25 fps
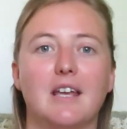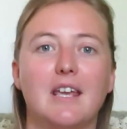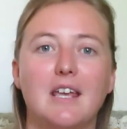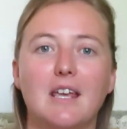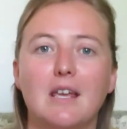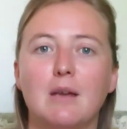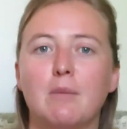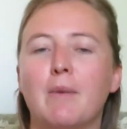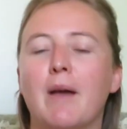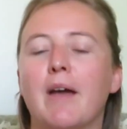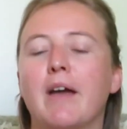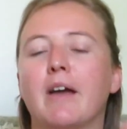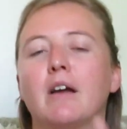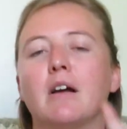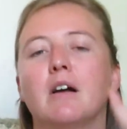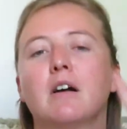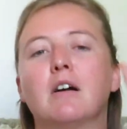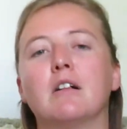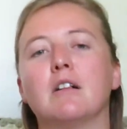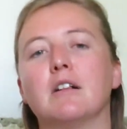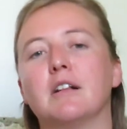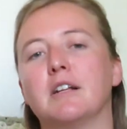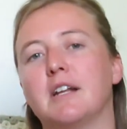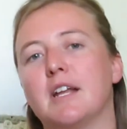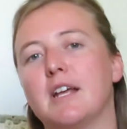
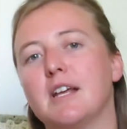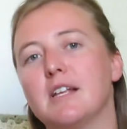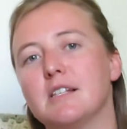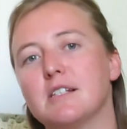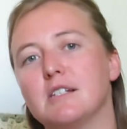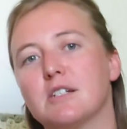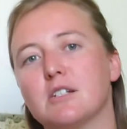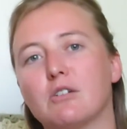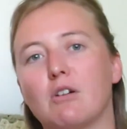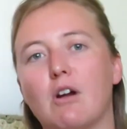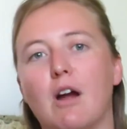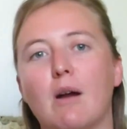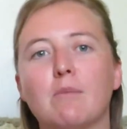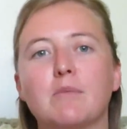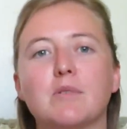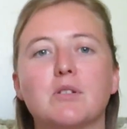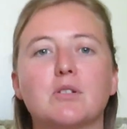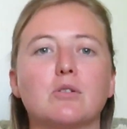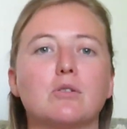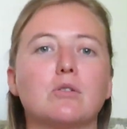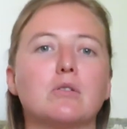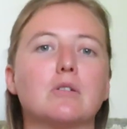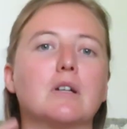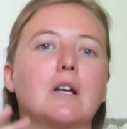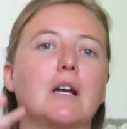email, an Instagram
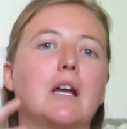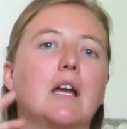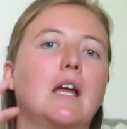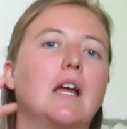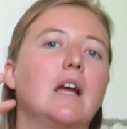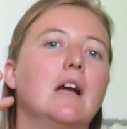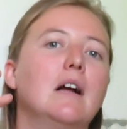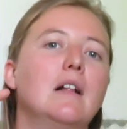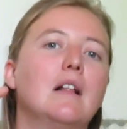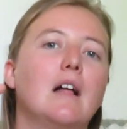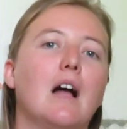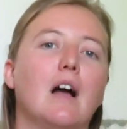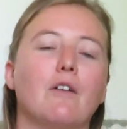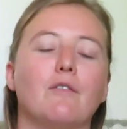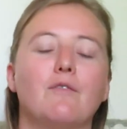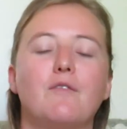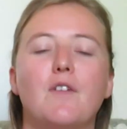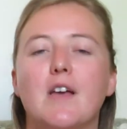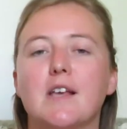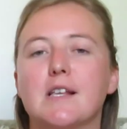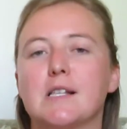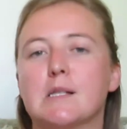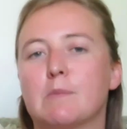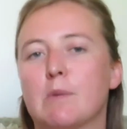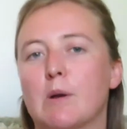story, a
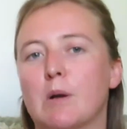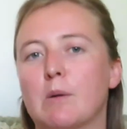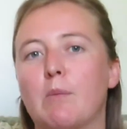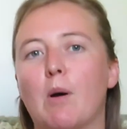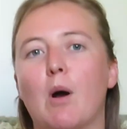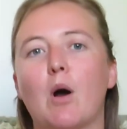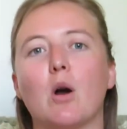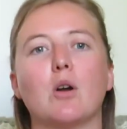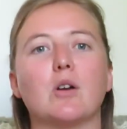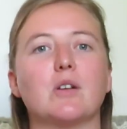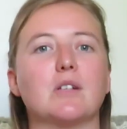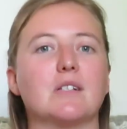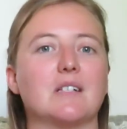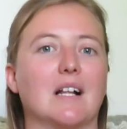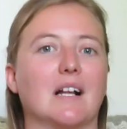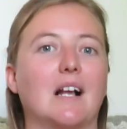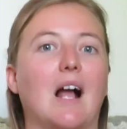Facebook post.